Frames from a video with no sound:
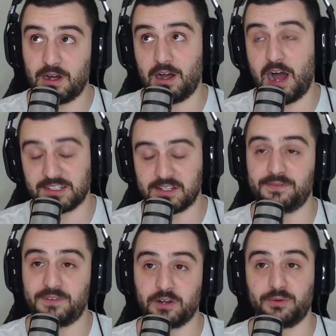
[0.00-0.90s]
utter
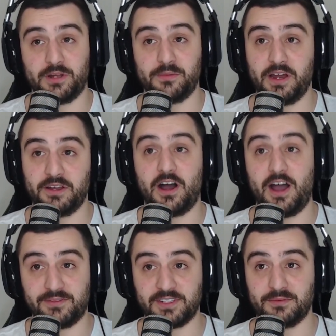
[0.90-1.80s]
fuckwit about it. I
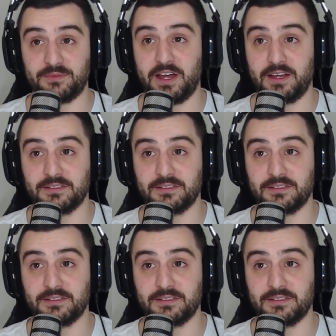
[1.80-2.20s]
have to give him that.